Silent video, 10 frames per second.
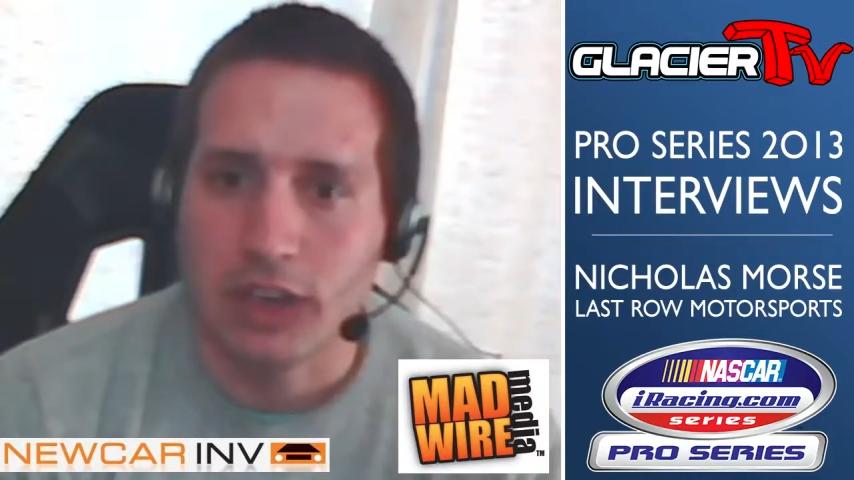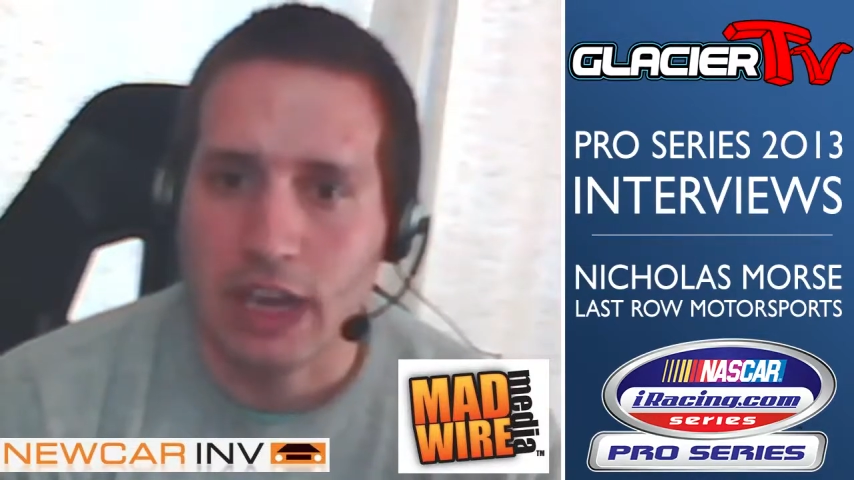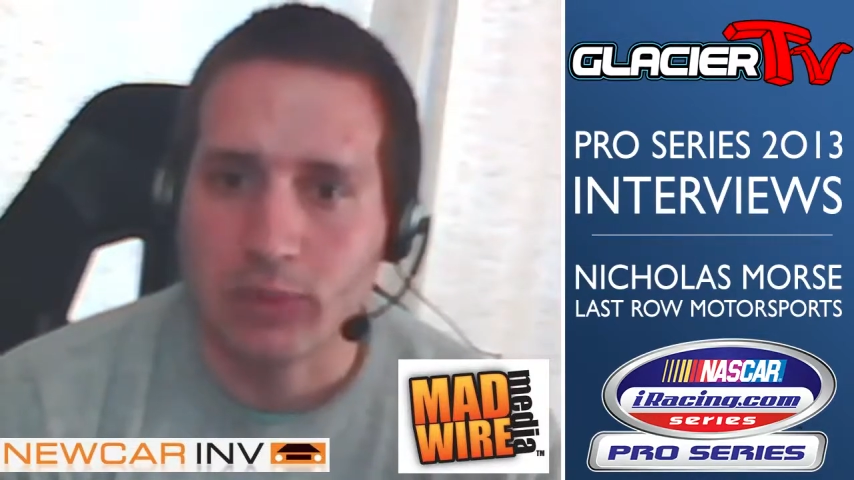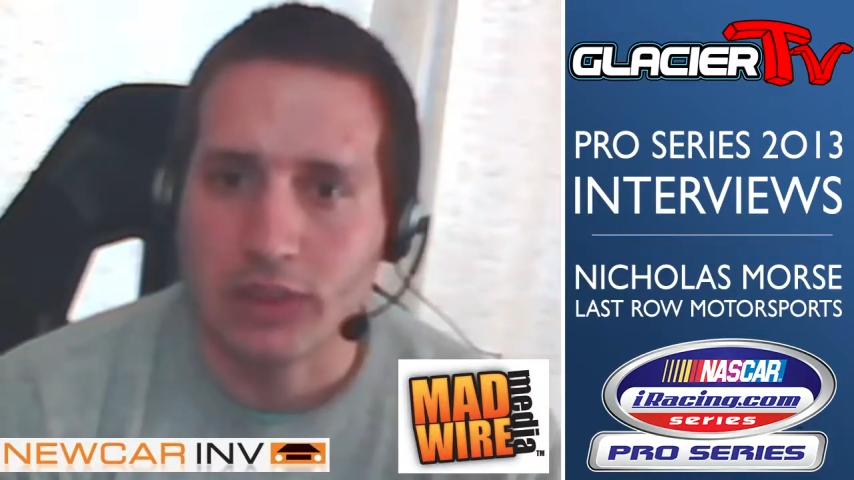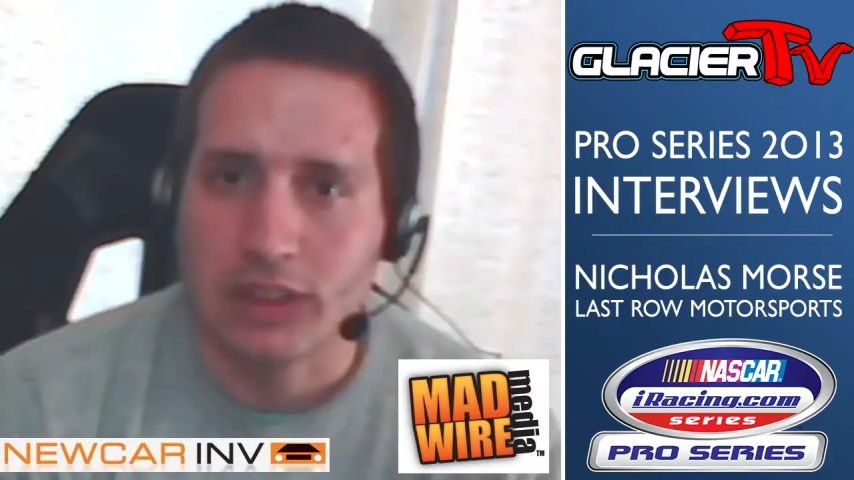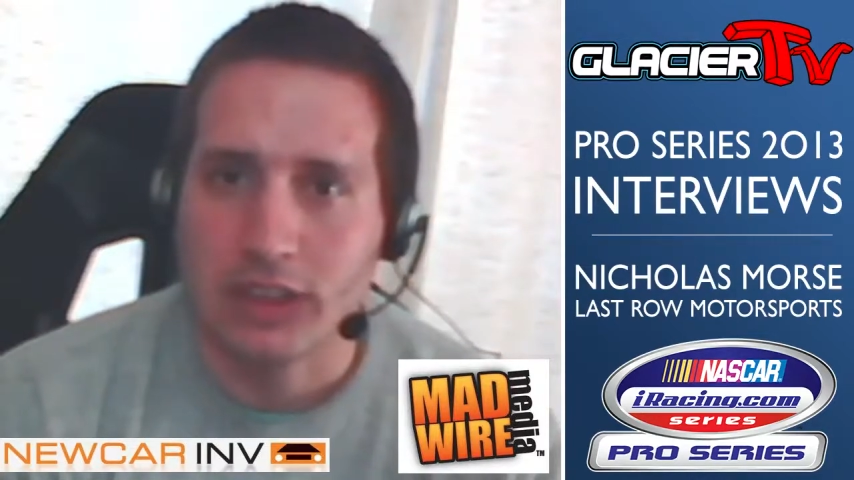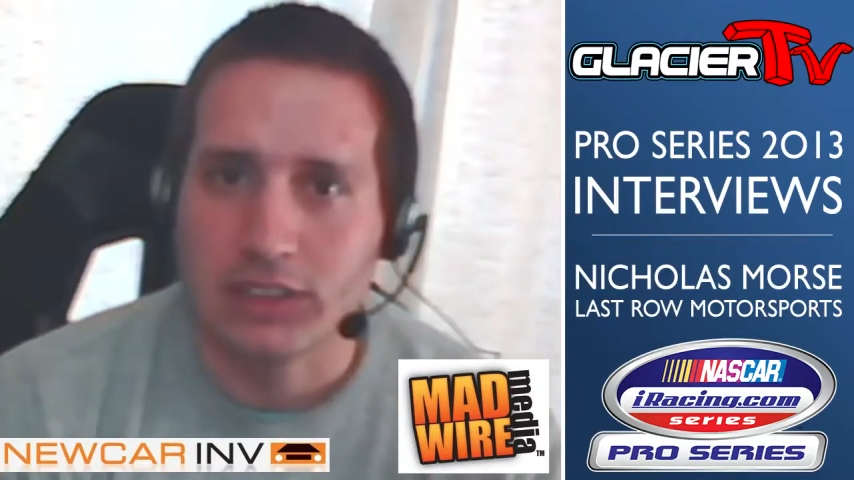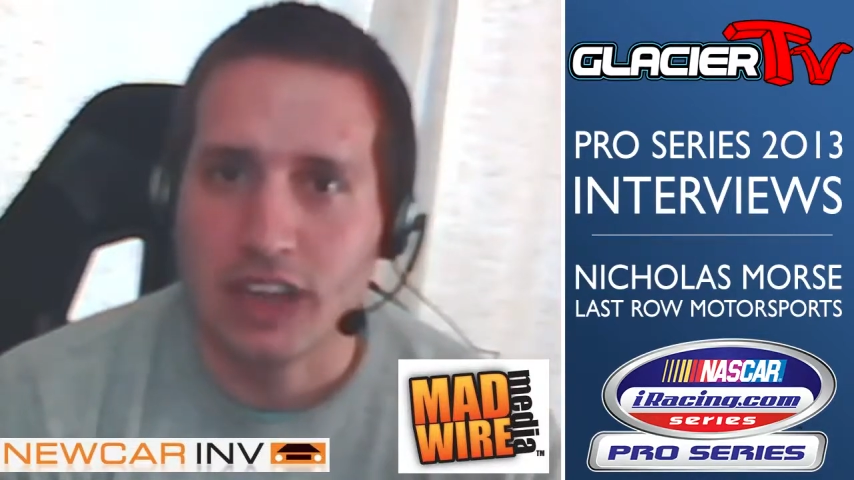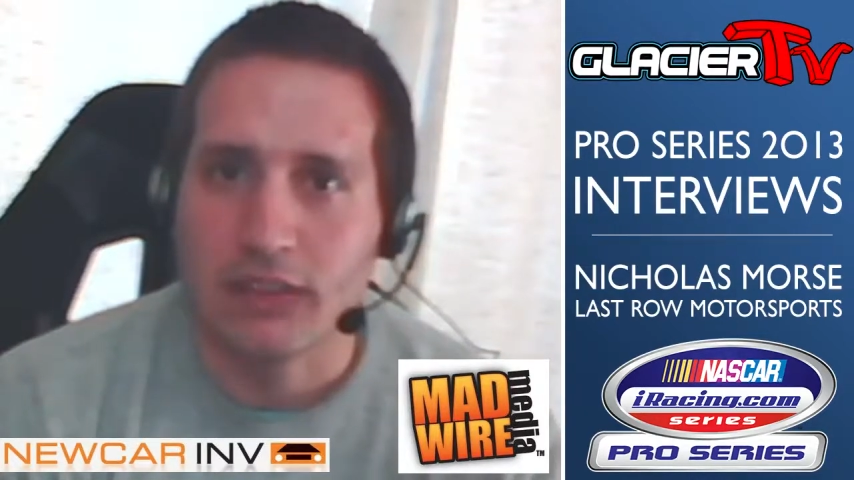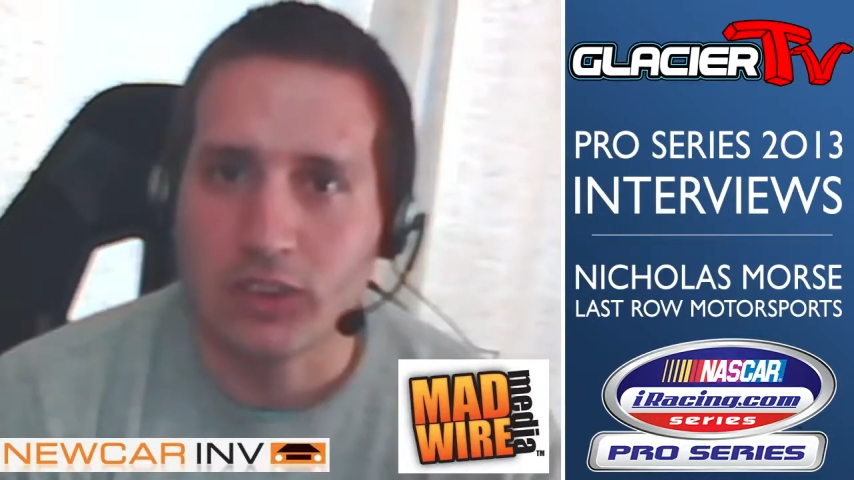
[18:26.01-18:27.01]
happy with the things that
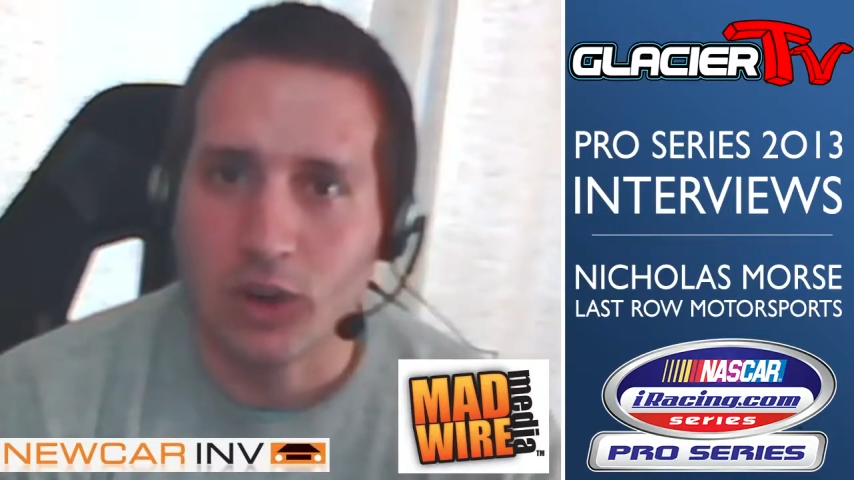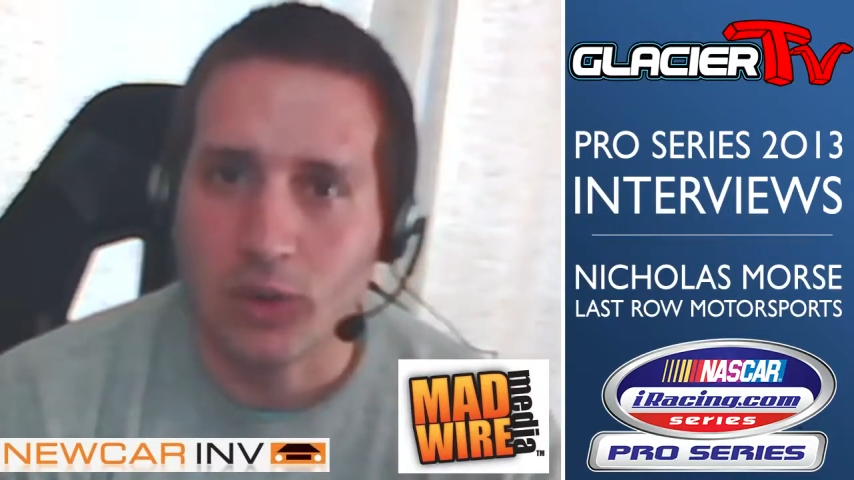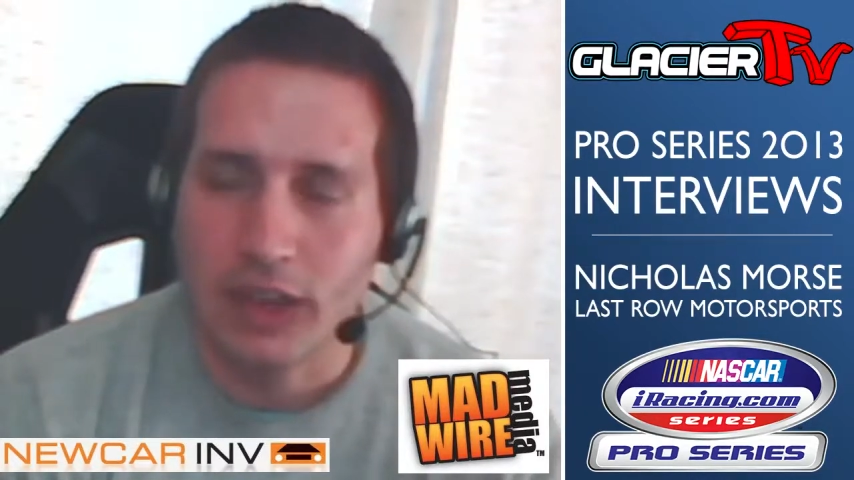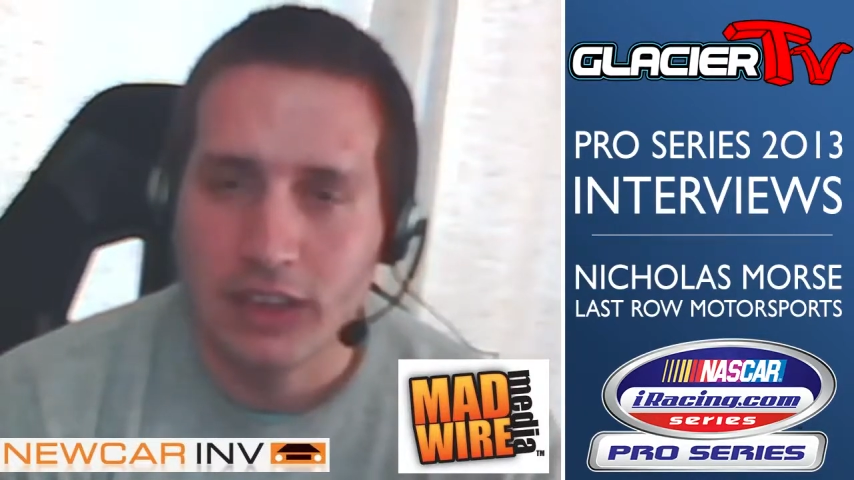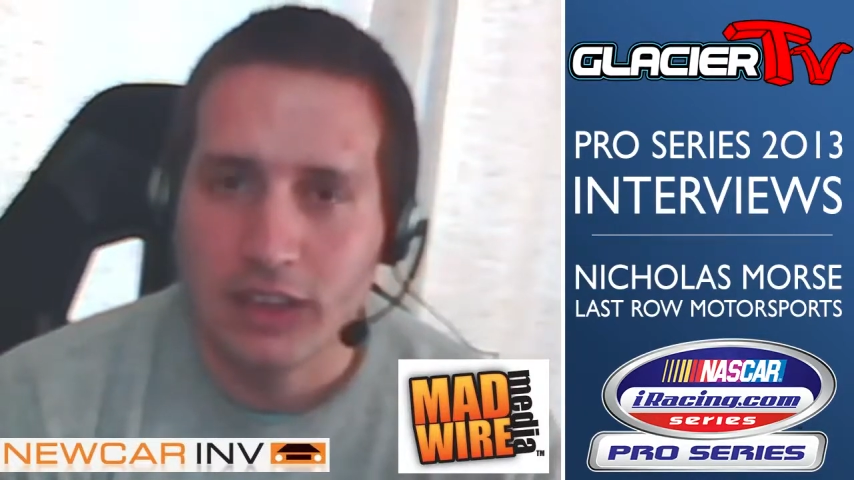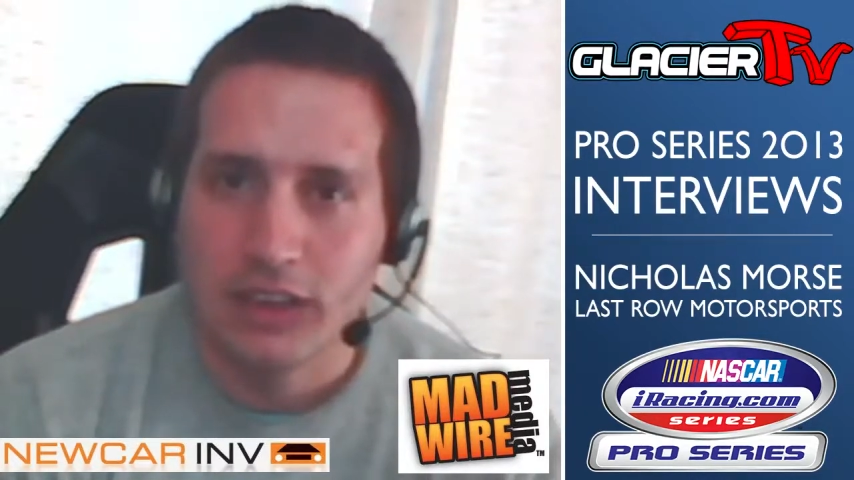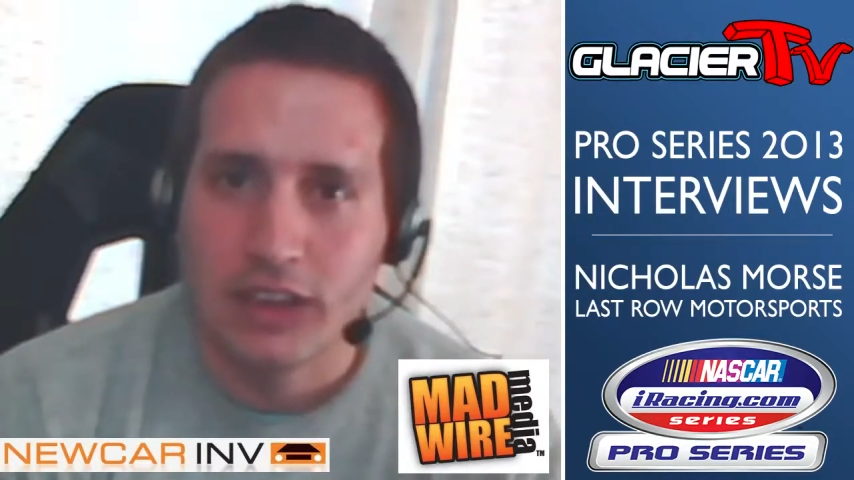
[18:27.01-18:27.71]
I have going.